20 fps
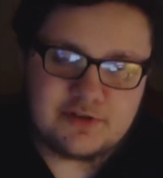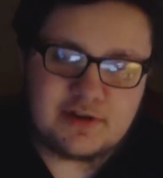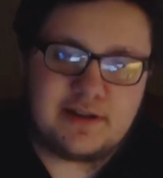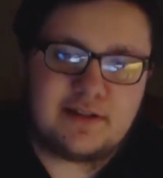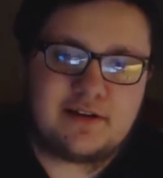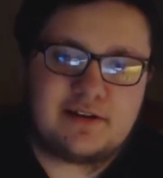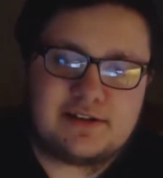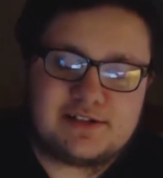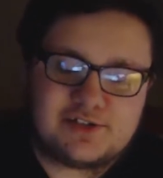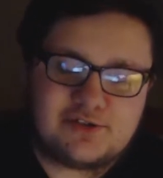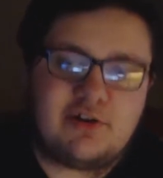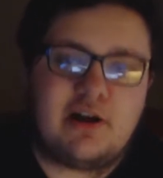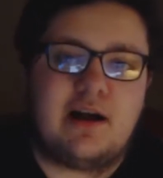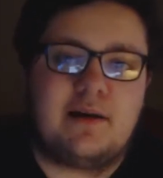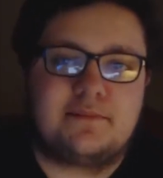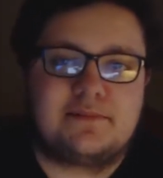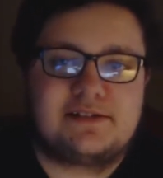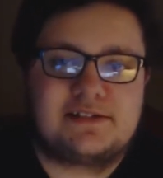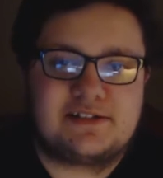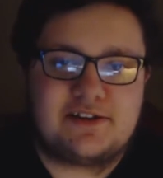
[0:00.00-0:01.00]
trailer has
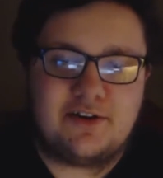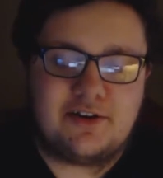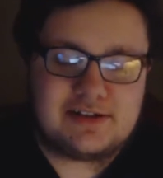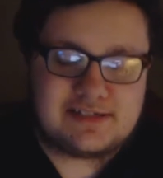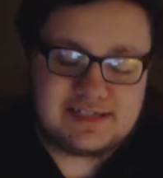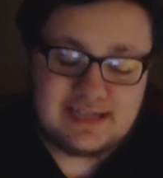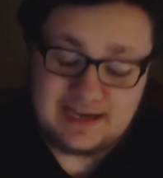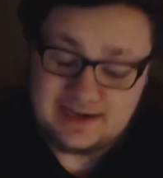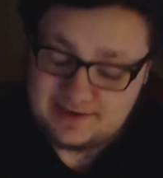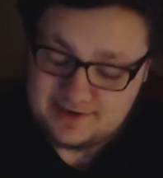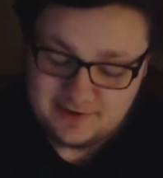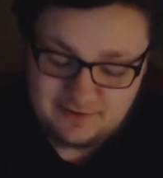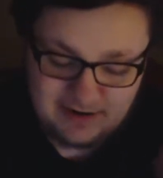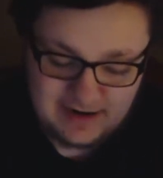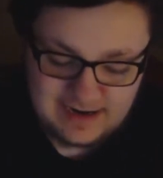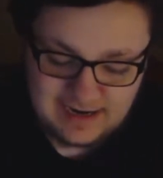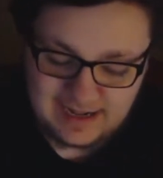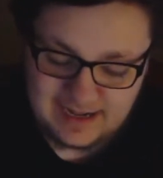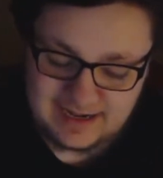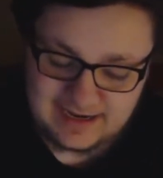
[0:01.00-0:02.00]
dropped, so it's like, oh,
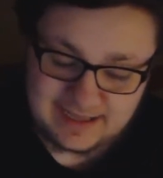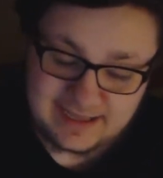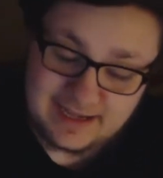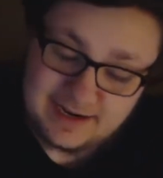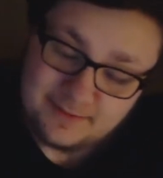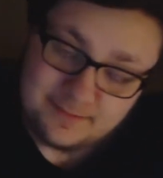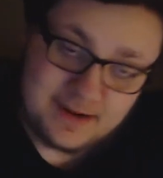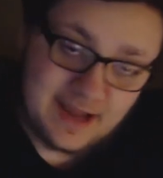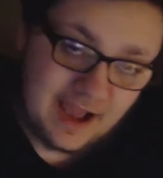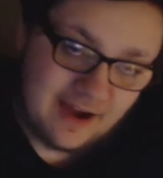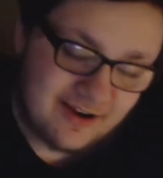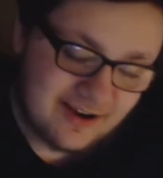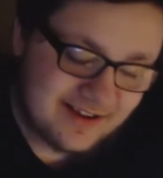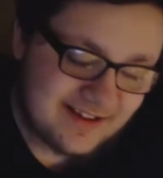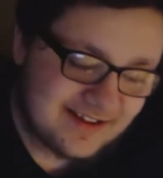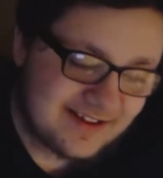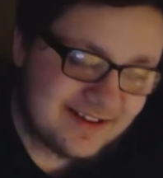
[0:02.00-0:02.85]
great, I gotta get up now.